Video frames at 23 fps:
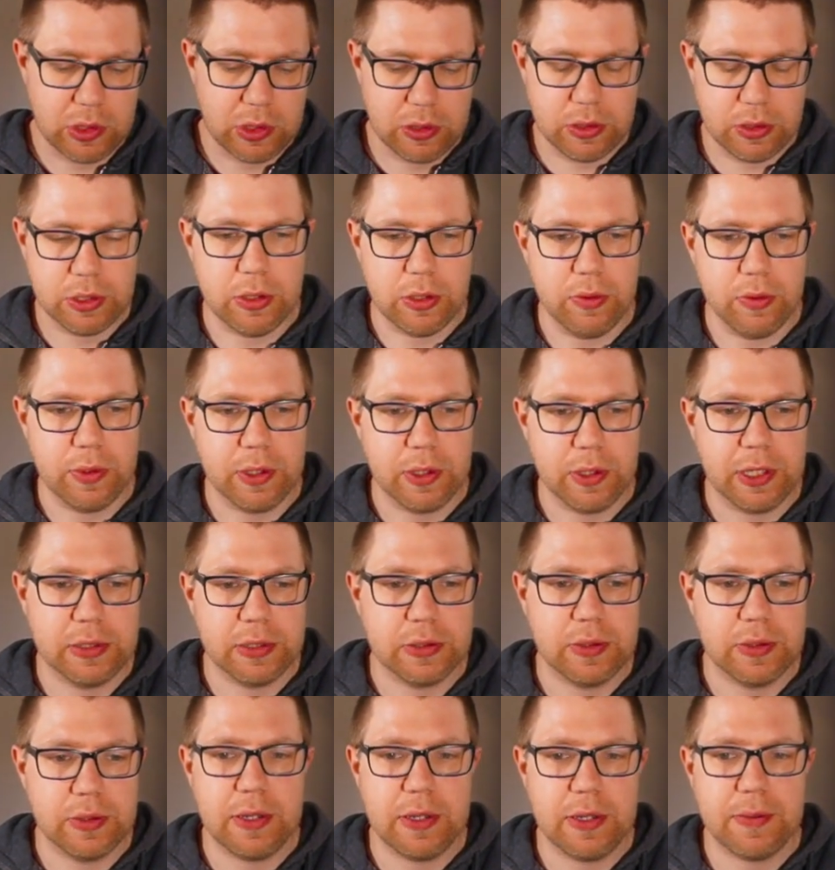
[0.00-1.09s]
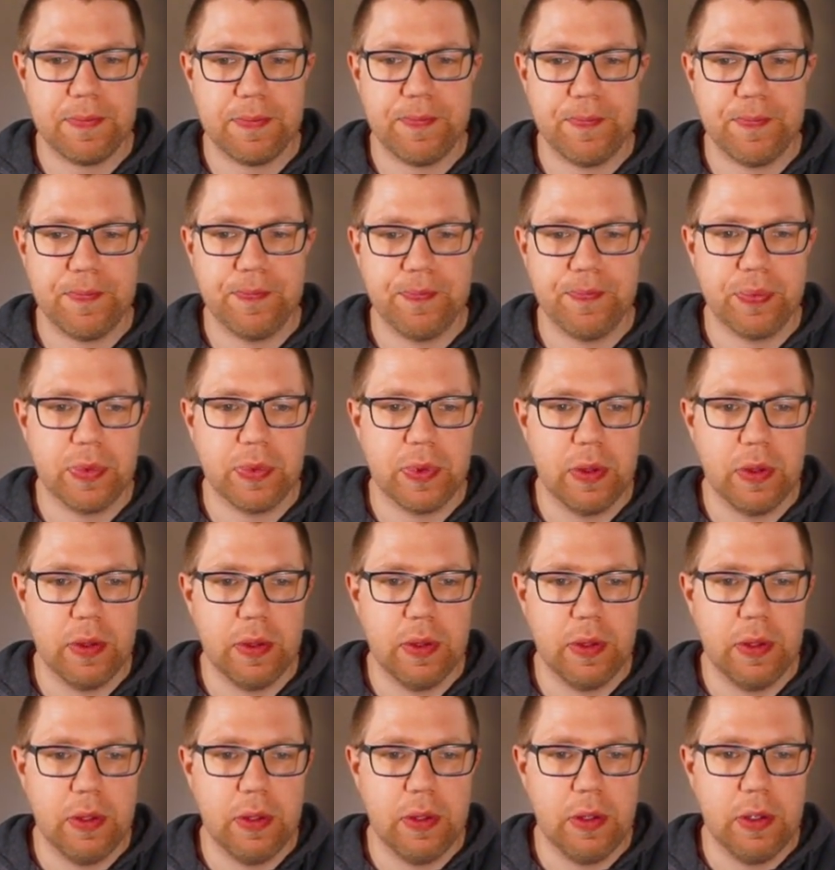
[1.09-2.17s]
So we can cancel that.
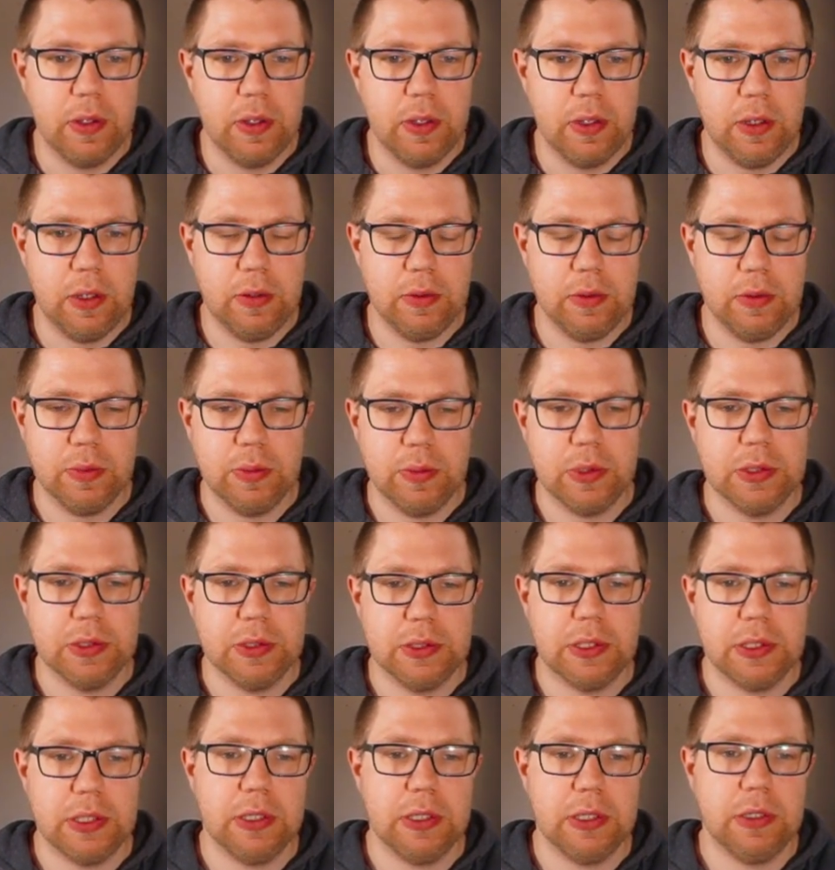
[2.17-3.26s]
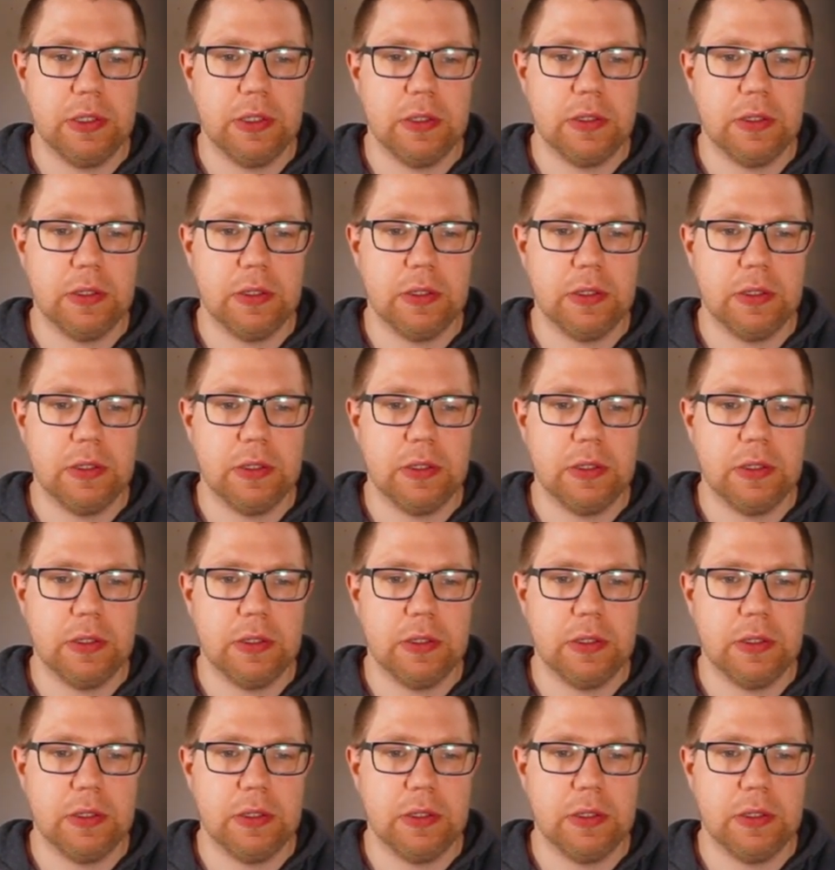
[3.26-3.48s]
I'm going to say